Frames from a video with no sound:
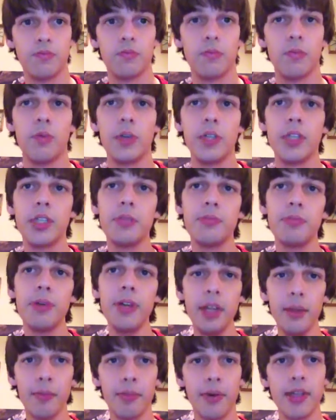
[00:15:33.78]
Which is
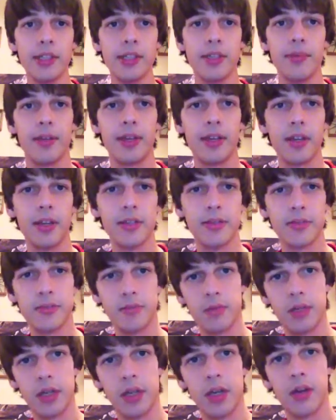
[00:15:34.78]
pretty impressive because,
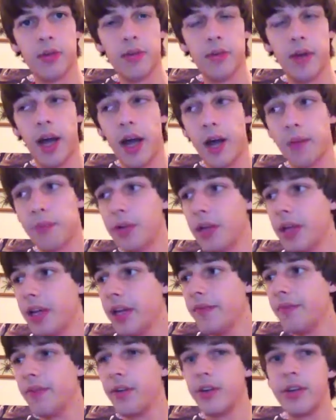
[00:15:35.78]
you know, I play
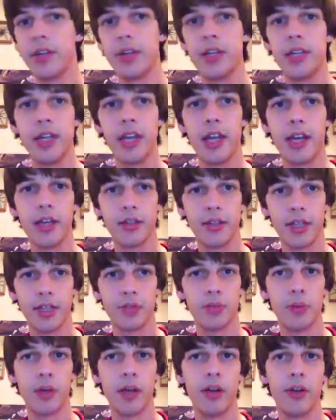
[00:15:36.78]
Infernity deck as
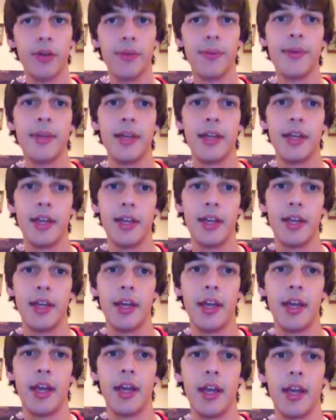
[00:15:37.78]
well,
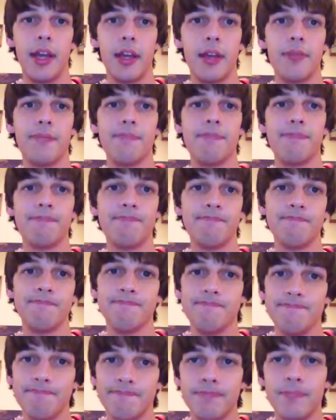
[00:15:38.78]
and
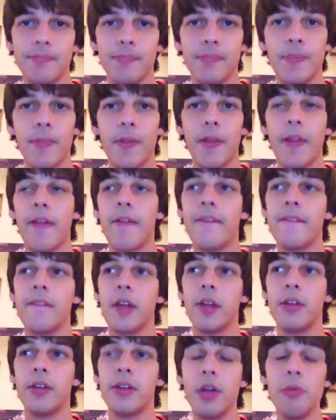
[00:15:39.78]

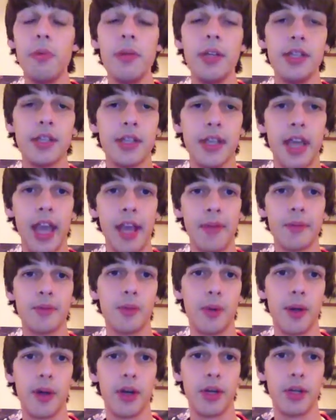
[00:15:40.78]
there'll be games
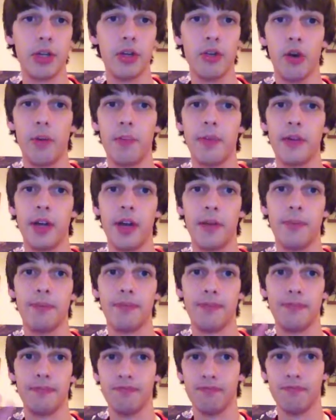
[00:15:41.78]
where you open up
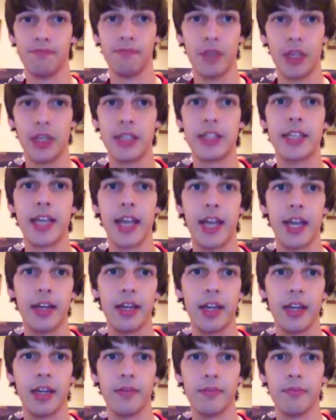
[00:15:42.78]
insane,
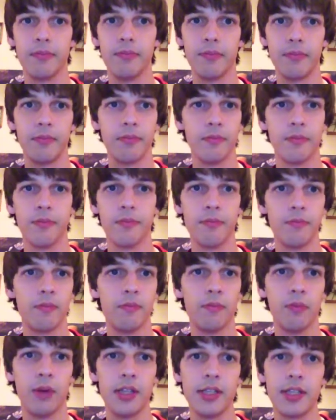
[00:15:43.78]
and
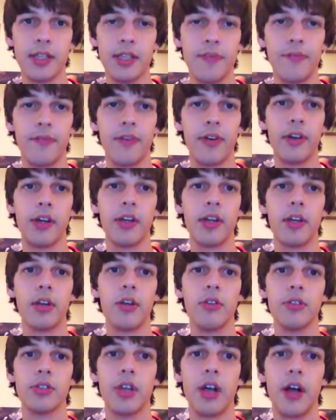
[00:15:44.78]
once Infernity
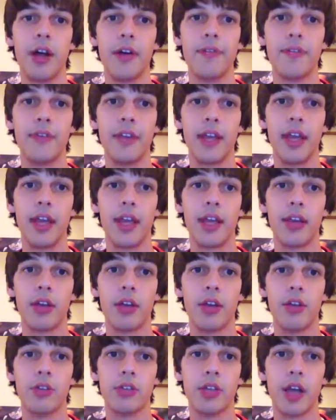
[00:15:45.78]
goes off, it
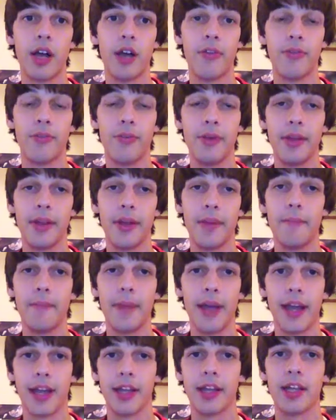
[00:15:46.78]
goes off with a
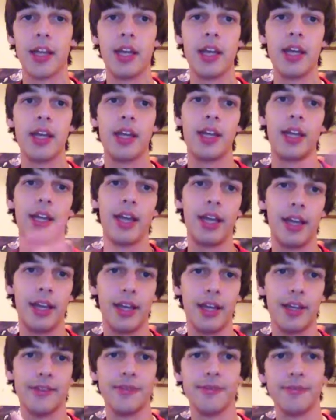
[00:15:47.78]
bang.
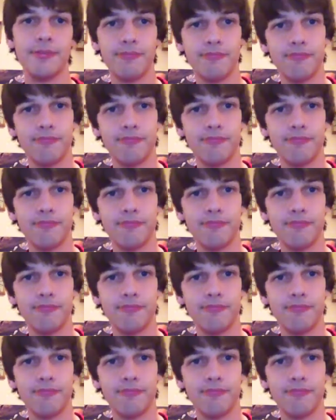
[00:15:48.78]
And